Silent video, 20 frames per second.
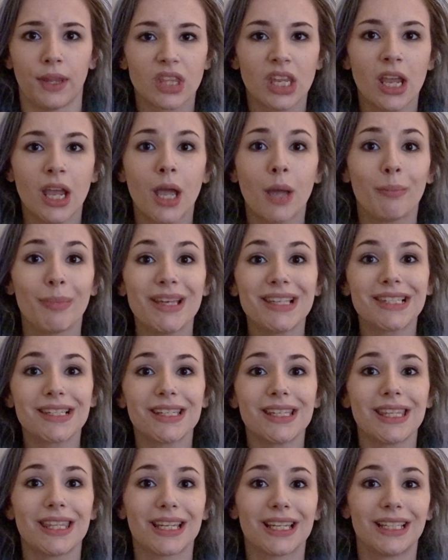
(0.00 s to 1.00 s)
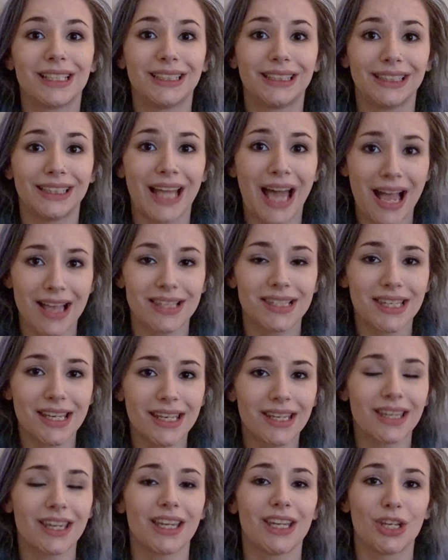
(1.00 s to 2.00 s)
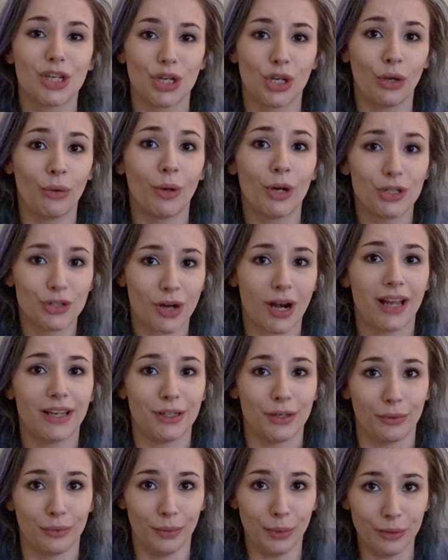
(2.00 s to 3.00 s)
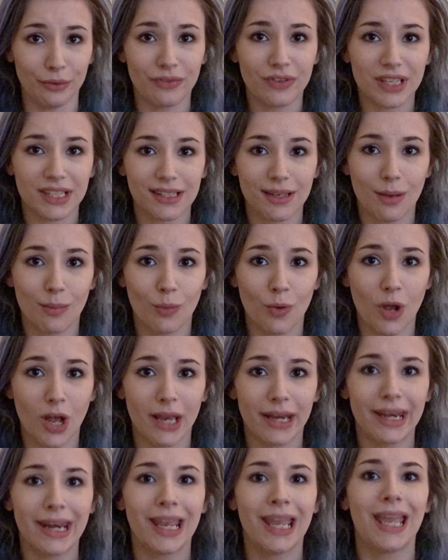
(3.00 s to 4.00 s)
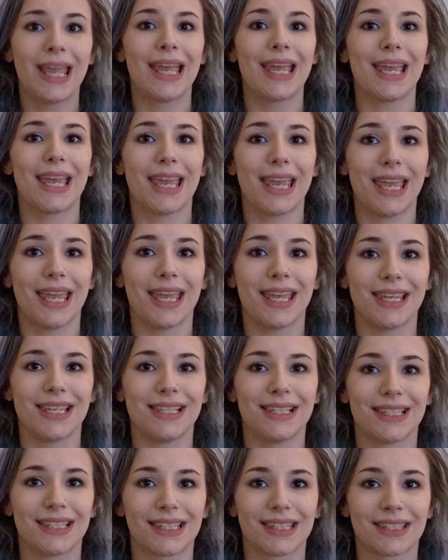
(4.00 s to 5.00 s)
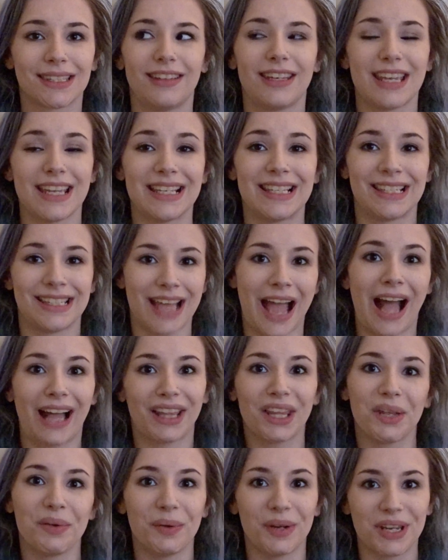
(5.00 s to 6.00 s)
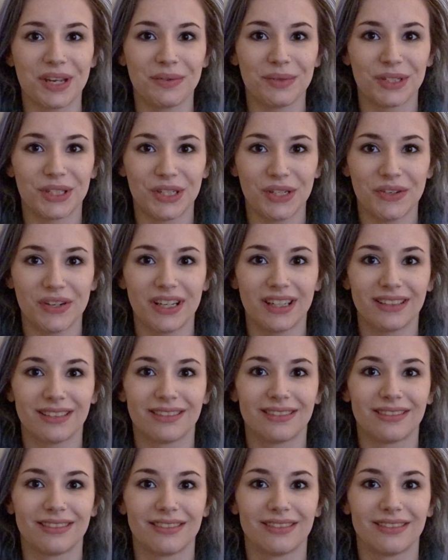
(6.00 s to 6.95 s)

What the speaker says: Like, basically the classic you are trying to roofie someone is exactly what he was doing.